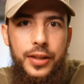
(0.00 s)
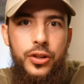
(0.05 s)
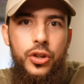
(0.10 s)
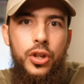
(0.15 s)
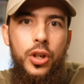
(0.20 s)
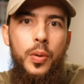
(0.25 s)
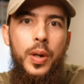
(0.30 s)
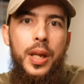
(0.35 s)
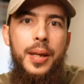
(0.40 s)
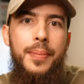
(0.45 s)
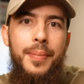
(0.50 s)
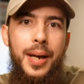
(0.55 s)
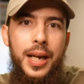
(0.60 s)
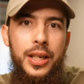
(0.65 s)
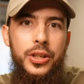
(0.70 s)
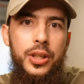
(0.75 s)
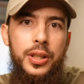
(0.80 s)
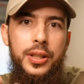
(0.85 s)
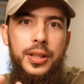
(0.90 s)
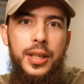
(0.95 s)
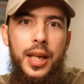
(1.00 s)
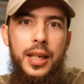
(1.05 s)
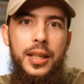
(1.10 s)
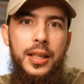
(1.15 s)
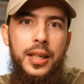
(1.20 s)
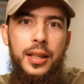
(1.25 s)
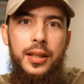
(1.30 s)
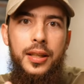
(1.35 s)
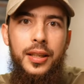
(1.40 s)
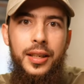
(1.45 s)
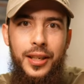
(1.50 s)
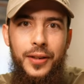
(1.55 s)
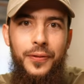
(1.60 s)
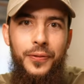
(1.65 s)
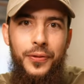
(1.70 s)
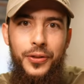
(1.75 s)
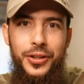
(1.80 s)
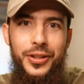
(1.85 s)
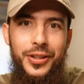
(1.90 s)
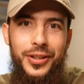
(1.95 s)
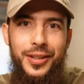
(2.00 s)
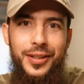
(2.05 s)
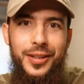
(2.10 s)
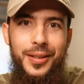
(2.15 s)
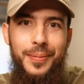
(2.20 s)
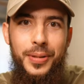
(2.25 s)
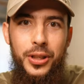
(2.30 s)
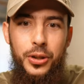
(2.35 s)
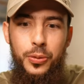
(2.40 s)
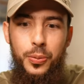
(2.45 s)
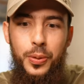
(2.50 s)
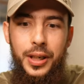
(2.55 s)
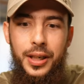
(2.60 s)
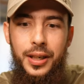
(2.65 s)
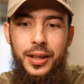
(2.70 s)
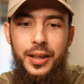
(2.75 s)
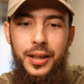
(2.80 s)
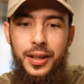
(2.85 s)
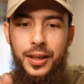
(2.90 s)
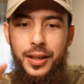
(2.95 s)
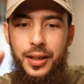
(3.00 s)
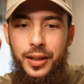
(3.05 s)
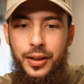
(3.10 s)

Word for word: And so imagine taking the difference between